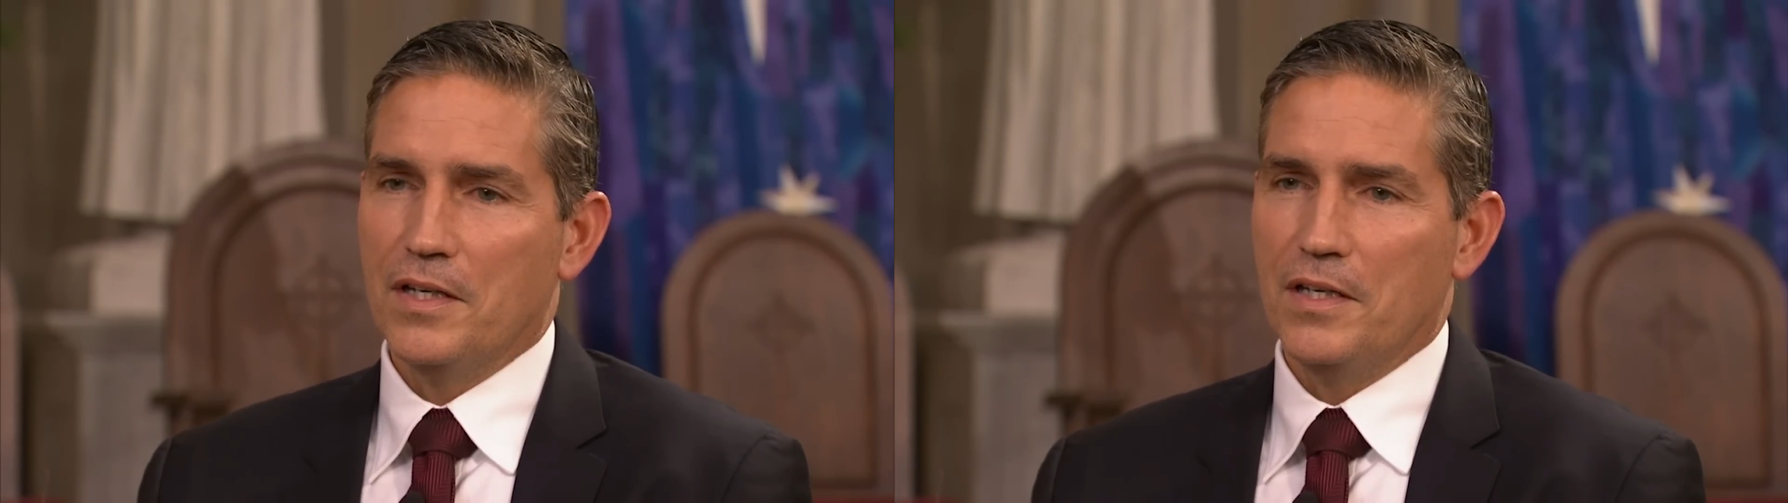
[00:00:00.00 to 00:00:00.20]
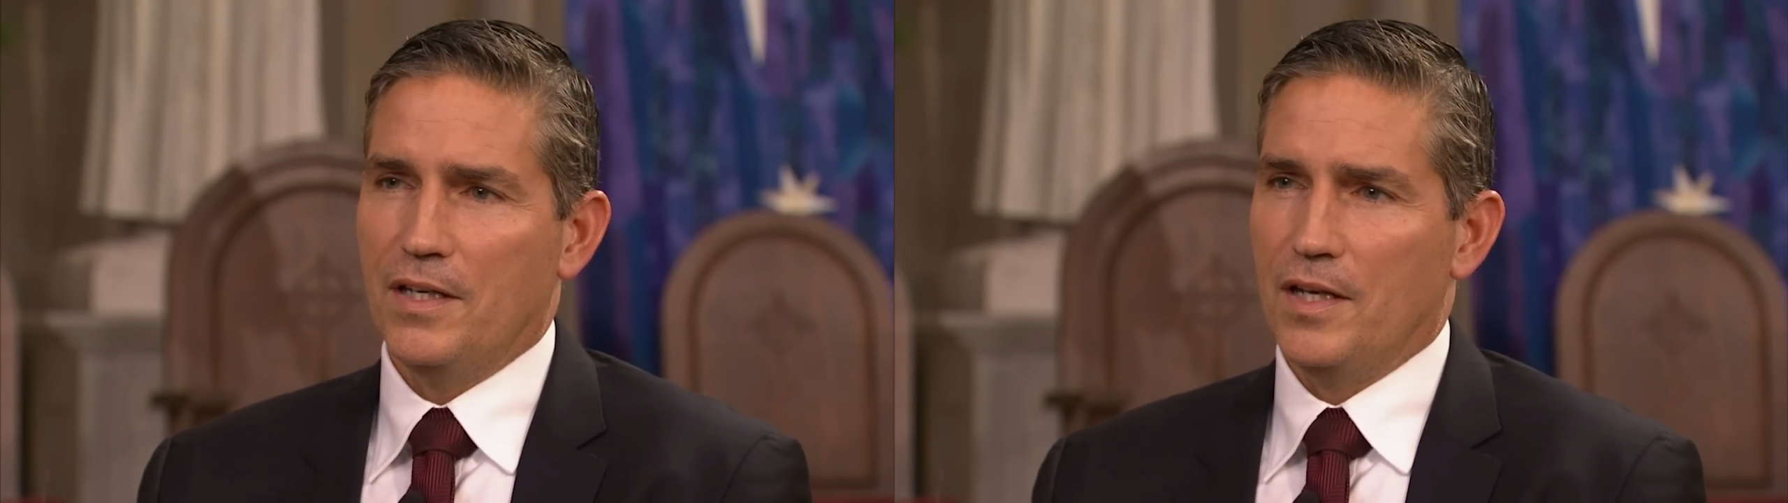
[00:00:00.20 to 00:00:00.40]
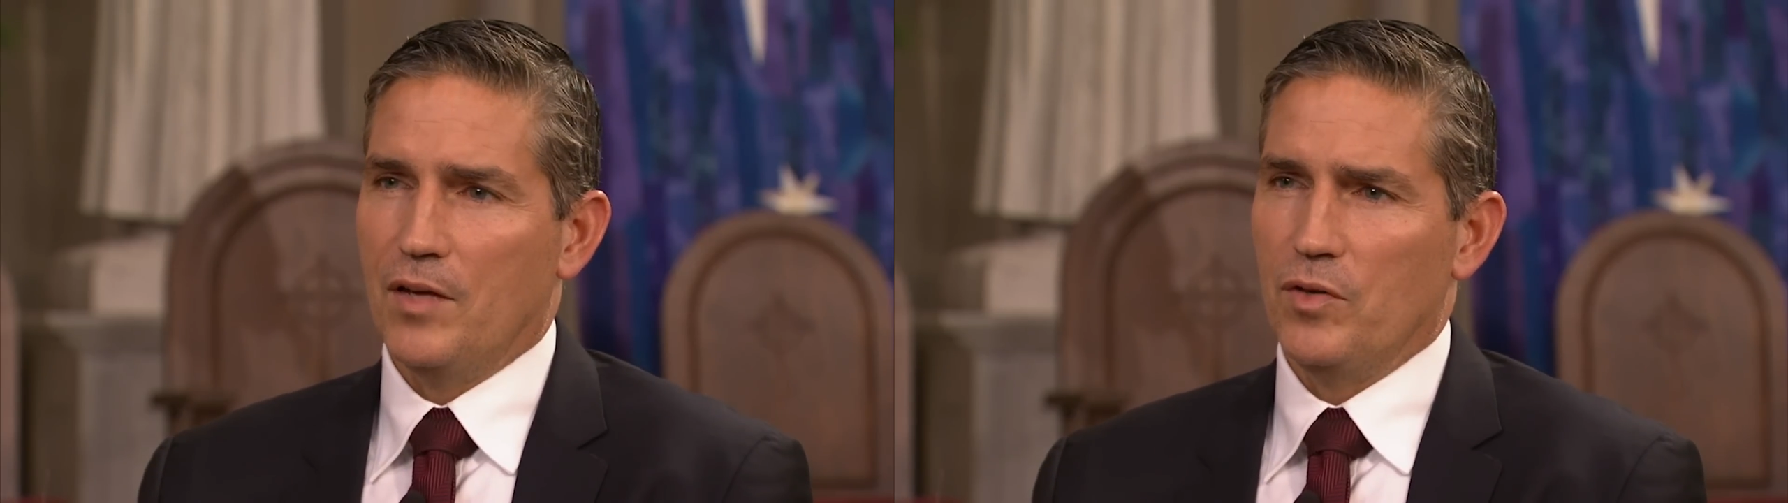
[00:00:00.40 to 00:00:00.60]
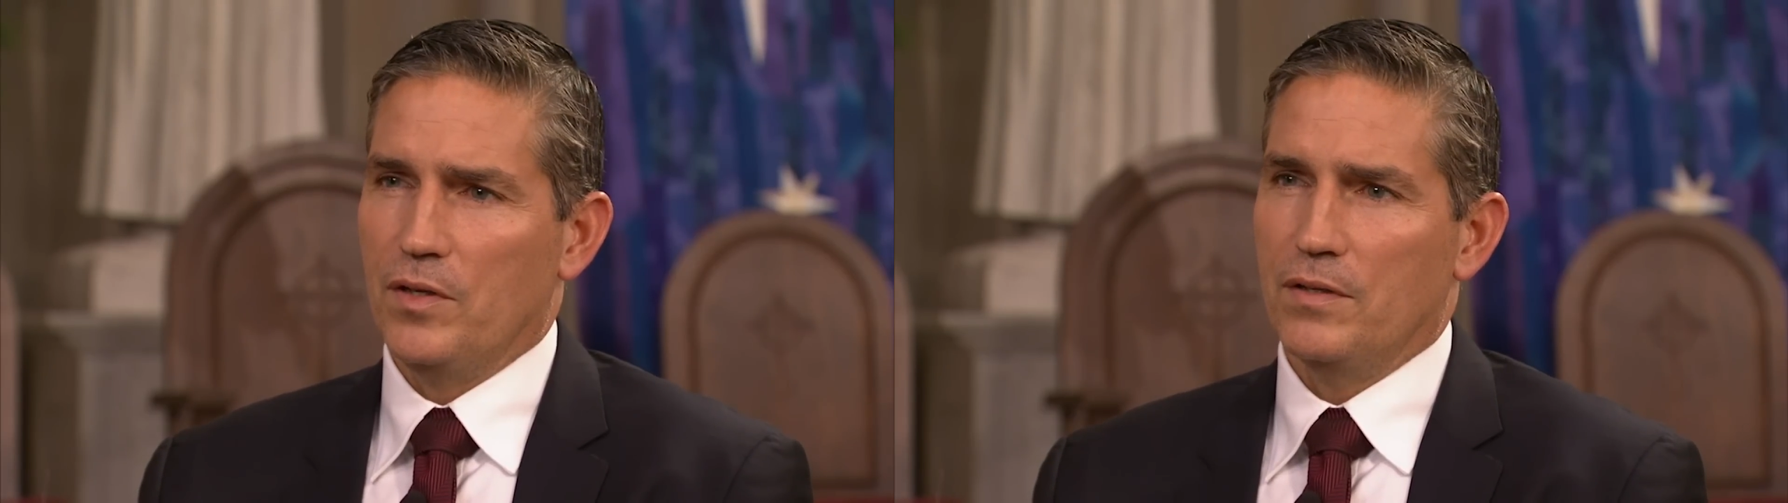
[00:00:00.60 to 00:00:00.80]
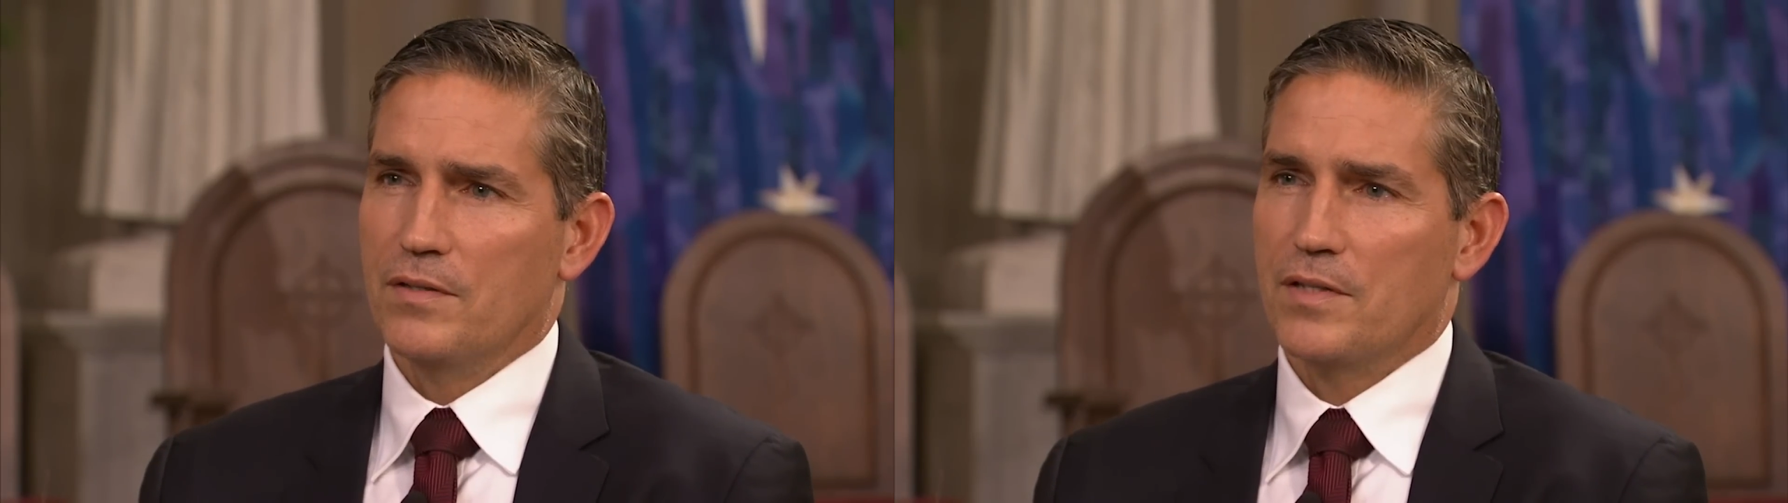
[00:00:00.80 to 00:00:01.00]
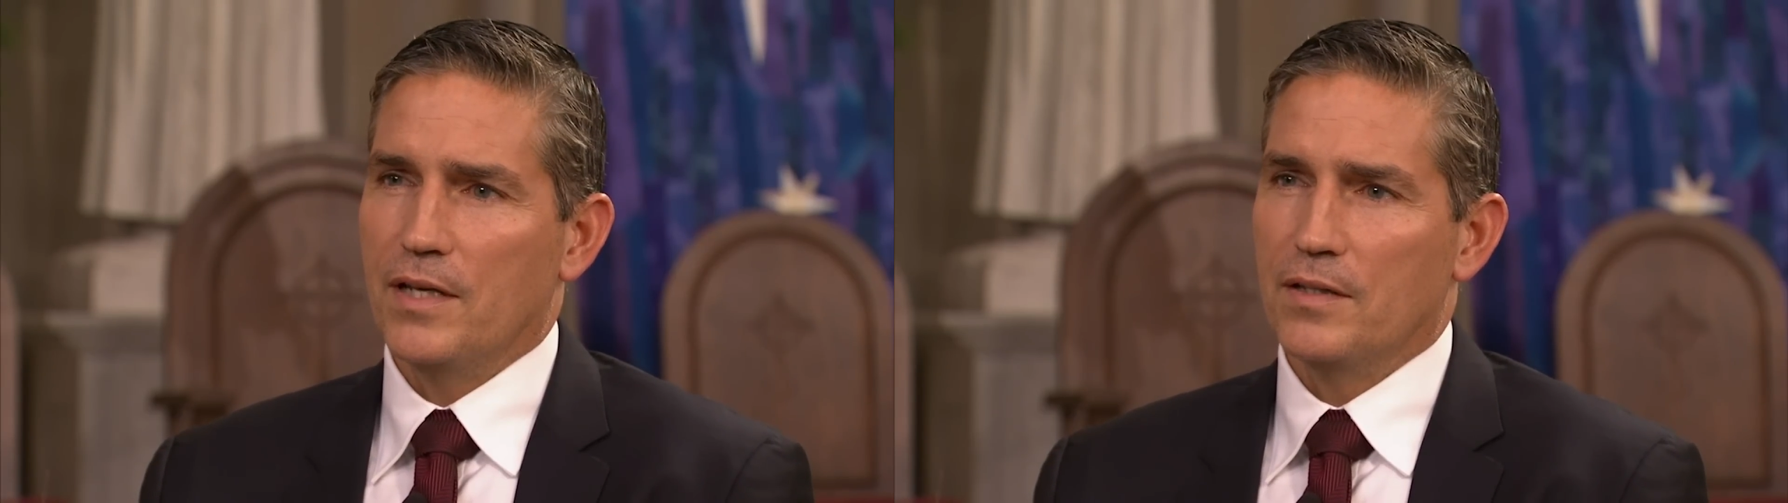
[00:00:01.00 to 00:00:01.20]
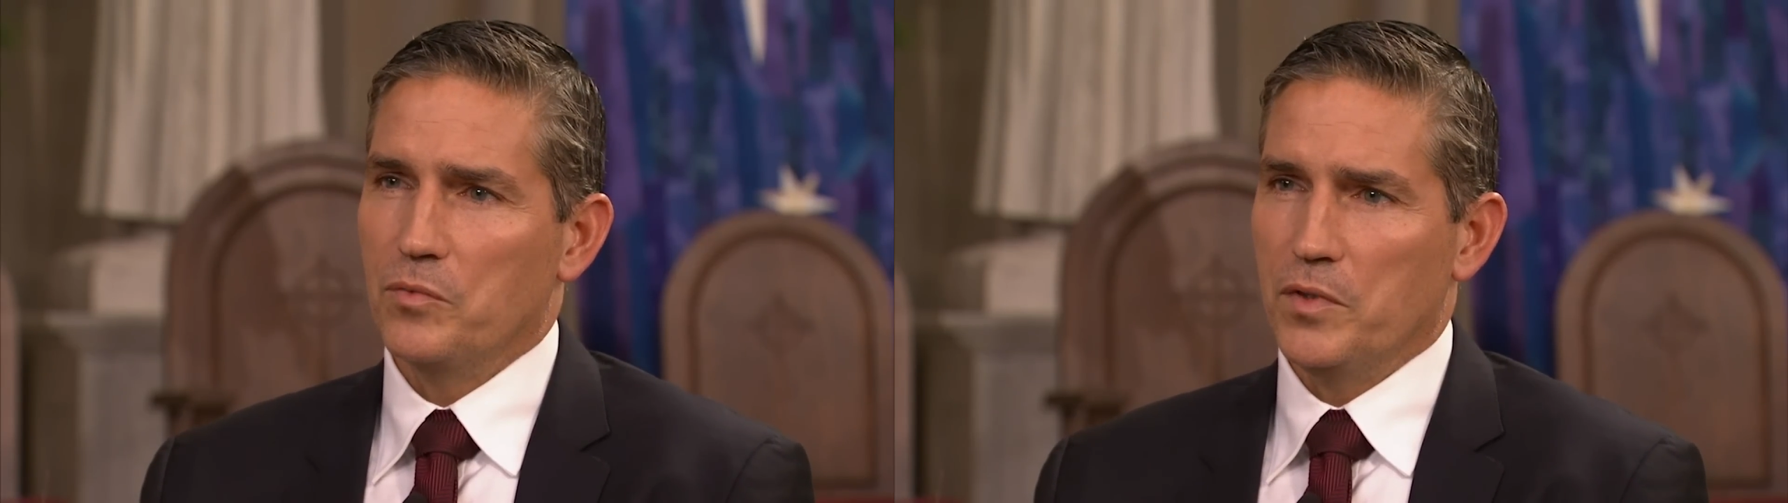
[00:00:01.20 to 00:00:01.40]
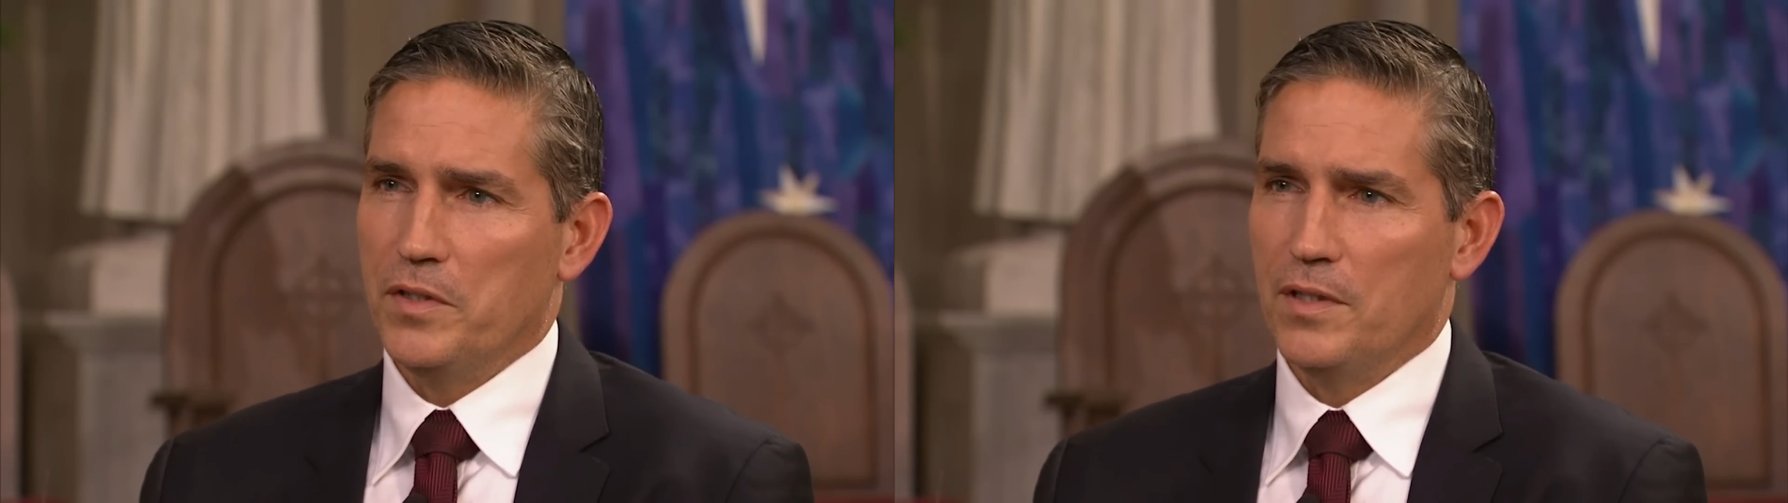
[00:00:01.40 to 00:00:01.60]
in every take that
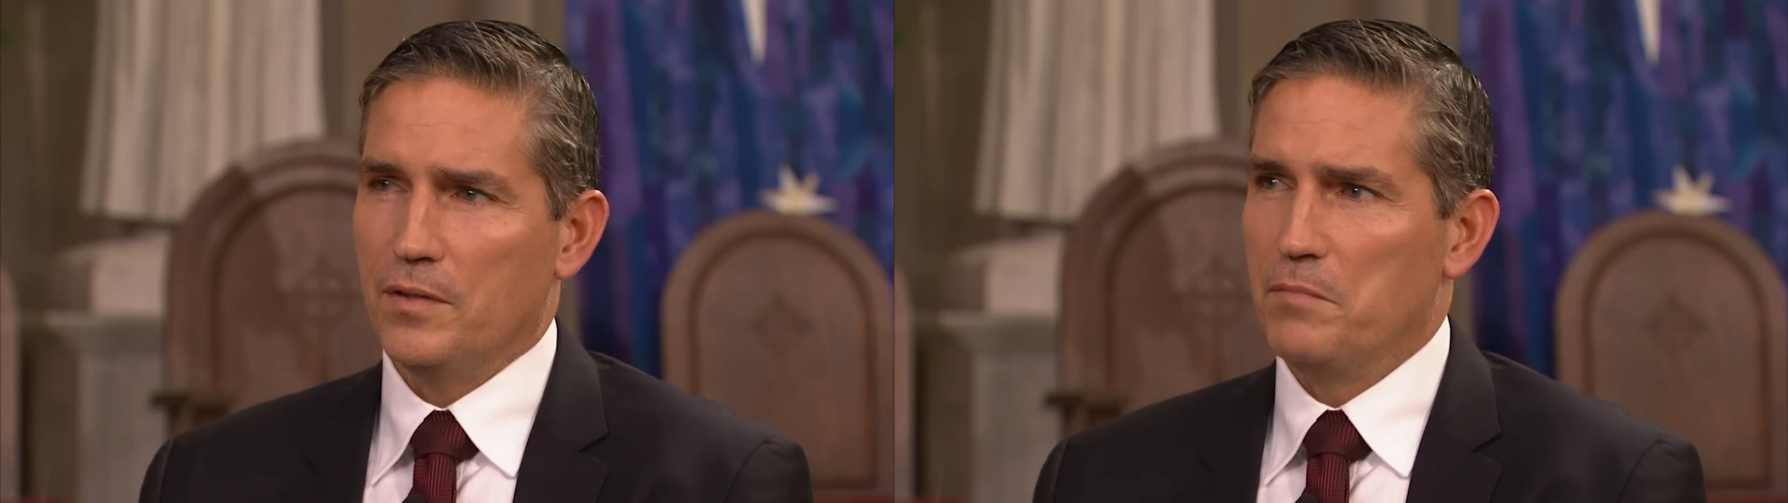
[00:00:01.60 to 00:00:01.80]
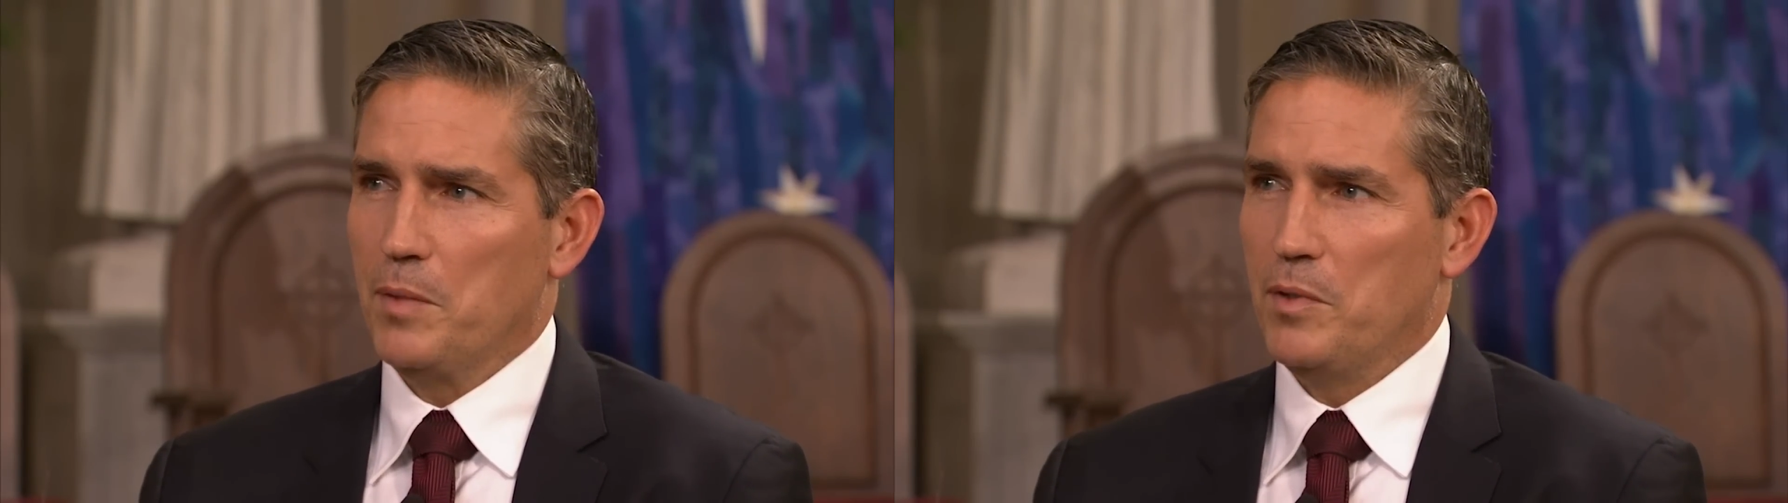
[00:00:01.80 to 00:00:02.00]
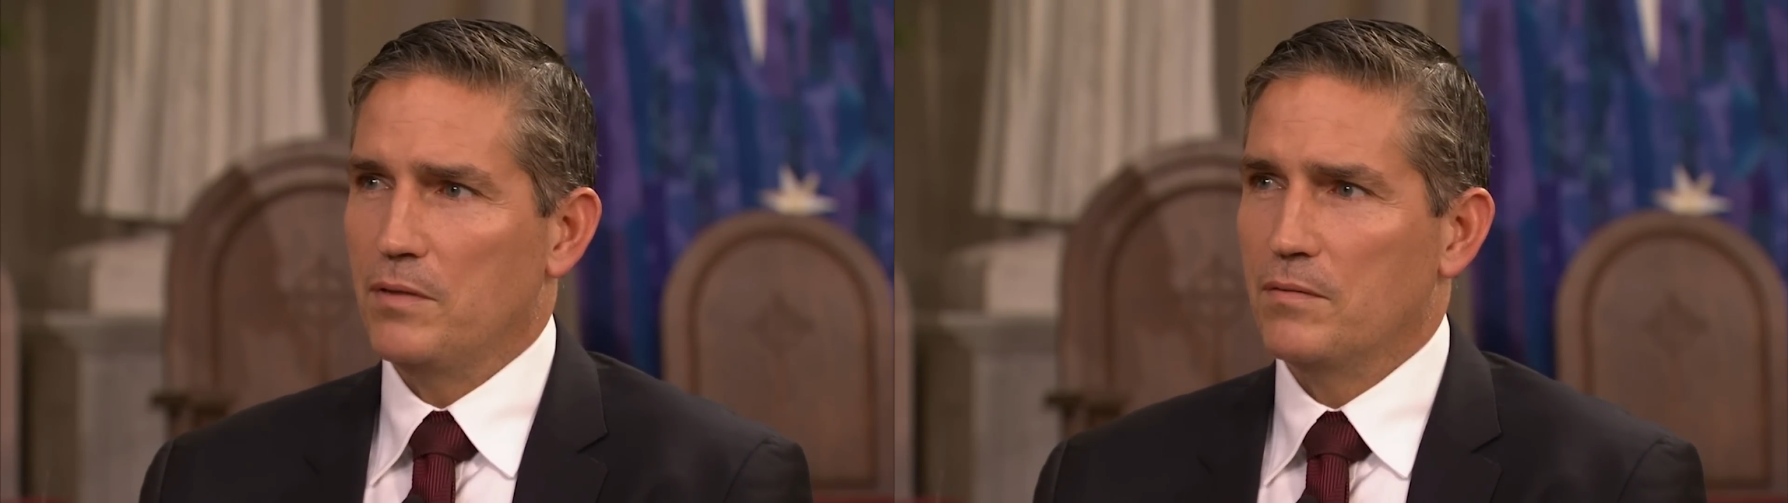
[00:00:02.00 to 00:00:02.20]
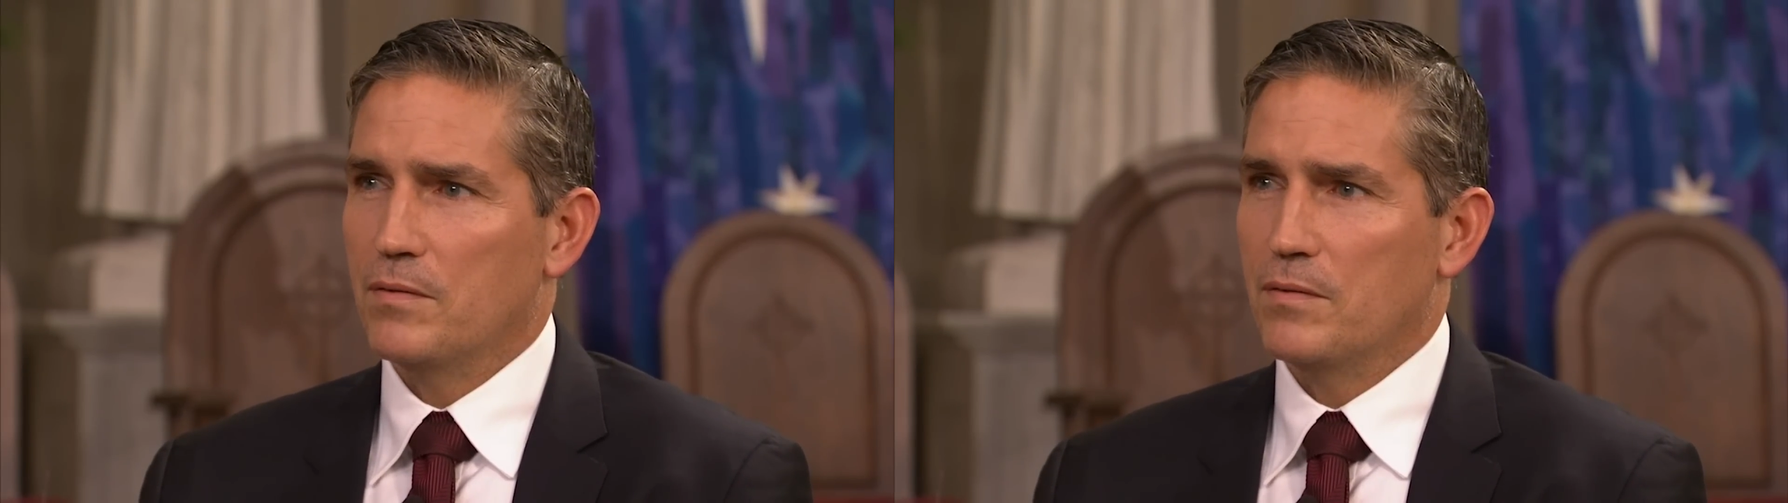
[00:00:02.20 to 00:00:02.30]
we did, maybe